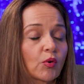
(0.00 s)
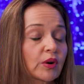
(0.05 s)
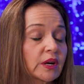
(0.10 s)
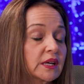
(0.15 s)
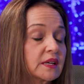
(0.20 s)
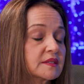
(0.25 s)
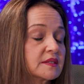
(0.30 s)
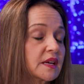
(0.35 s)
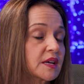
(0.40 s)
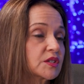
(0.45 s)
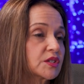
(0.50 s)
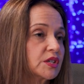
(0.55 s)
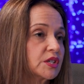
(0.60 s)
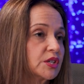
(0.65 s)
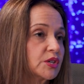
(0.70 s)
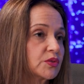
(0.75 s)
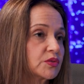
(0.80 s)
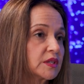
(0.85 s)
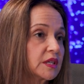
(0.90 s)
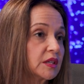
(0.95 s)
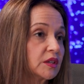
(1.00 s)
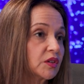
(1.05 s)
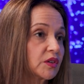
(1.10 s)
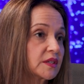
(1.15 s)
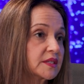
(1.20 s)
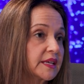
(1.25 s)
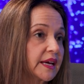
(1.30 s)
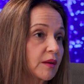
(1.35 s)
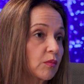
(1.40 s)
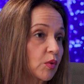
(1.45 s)
organization usually
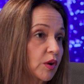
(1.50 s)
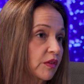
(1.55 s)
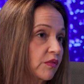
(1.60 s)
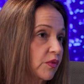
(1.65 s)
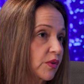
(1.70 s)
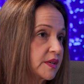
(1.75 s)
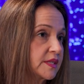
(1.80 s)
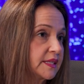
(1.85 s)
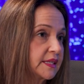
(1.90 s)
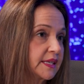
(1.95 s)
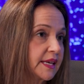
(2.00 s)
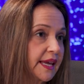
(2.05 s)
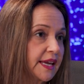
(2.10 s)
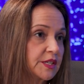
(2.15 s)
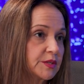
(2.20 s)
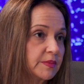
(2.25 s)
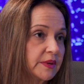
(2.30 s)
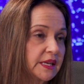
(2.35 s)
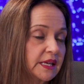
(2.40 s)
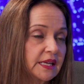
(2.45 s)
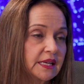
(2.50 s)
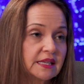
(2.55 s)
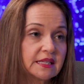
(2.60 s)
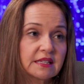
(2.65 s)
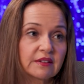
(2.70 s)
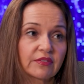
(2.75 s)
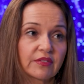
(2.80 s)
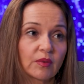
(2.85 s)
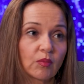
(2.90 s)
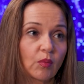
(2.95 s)
looks at workforce engagement in a
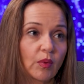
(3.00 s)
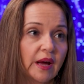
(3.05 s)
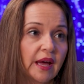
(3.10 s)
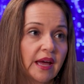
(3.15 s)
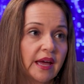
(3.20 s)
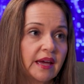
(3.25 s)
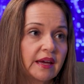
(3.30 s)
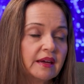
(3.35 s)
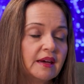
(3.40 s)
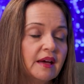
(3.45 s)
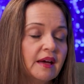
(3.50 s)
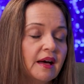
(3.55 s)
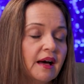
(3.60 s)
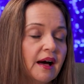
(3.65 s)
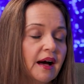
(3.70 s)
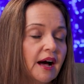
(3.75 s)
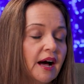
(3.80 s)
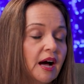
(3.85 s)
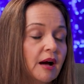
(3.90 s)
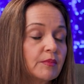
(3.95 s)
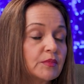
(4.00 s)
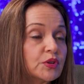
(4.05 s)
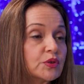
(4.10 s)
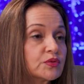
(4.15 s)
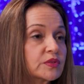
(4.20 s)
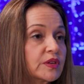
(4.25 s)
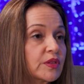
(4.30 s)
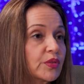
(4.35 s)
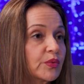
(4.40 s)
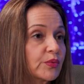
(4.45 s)
different way. Um,
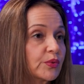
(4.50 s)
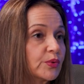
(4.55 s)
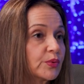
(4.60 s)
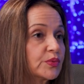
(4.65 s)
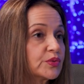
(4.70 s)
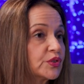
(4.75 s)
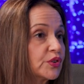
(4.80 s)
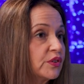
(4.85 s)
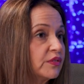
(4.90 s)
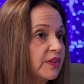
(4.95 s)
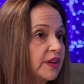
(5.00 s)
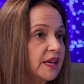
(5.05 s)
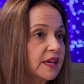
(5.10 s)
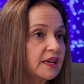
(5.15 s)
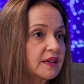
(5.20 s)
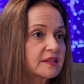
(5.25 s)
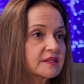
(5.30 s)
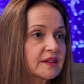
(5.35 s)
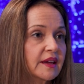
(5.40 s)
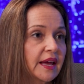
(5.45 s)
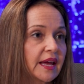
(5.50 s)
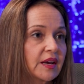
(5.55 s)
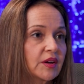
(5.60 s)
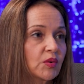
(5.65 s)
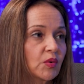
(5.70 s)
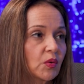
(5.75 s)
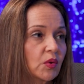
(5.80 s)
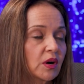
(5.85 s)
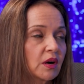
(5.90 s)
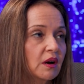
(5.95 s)
usually through surveys
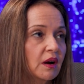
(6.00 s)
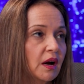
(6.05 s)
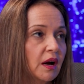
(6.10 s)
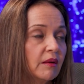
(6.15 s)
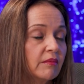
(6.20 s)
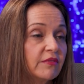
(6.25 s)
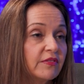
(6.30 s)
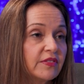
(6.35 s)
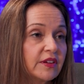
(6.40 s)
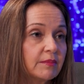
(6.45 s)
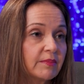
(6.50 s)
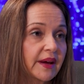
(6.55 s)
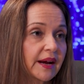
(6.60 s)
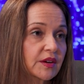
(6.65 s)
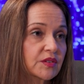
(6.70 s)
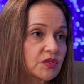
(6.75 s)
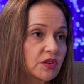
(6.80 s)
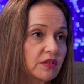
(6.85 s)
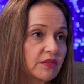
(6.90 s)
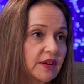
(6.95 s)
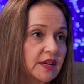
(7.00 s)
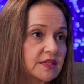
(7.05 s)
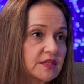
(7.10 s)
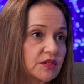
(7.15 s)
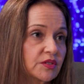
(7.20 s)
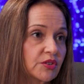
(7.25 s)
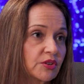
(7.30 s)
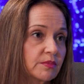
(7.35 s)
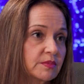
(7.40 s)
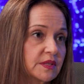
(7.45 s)
and or um, feedback surveys
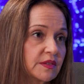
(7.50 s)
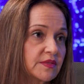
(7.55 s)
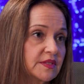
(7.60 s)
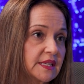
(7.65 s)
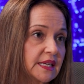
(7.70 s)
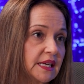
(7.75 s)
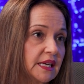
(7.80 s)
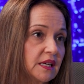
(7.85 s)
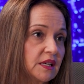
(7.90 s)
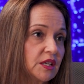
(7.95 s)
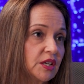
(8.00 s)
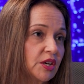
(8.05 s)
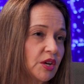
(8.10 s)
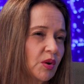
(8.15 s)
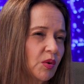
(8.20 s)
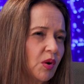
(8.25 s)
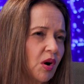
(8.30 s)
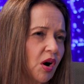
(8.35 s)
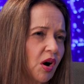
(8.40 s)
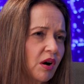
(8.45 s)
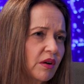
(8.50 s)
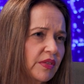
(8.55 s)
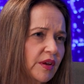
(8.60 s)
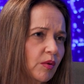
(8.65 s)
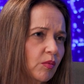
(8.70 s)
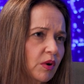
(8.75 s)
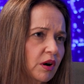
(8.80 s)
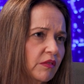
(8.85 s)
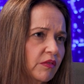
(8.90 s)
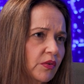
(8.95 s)
in terms of seeing, you know, are
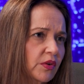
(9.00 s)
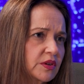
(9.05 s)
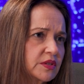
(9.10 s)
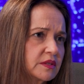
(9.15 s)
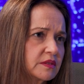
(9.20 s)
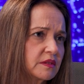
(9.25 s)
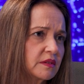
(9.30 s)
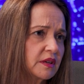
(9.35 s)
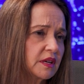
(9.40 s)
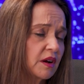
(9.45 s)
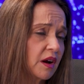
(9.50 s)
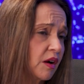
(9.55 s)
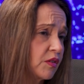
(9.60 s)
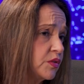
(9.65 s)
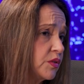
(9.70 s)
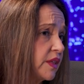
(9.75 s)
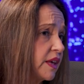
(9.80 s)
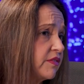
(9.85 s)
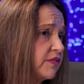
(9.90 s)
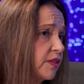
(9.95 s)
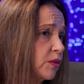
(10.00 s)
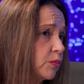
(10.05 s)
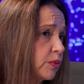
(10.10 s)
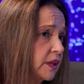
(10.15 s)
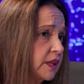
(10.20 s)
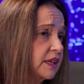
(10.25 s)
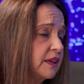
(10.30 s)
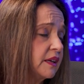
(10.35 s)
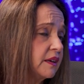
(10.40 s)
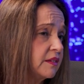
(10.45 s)
their workforce, do they feel
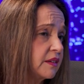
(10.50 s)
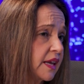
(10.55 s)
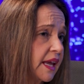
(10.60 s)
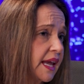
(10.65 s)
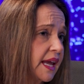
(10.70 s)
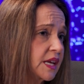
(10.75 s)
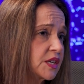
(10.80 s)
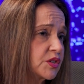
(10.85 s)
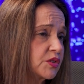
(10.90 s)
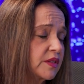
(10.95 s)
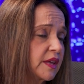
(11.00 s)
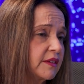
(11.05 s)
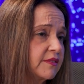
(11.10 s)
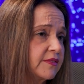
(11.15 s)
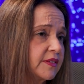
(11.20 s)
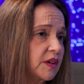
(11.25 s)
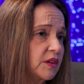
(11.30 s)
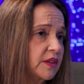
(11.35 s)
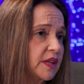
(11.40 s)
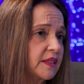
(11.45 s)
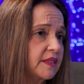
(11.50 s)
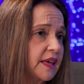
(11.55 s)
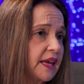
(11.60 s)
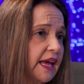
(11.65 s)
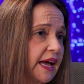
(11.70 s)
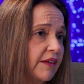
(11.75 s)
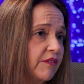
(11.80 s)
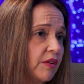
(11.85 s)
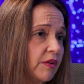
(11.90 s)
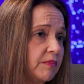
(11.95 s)
really engaged? Do they feel that they
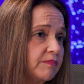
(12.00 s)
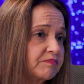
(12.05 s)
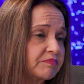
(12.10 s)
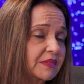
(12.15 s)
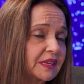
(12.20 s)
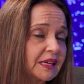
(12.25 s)
have a,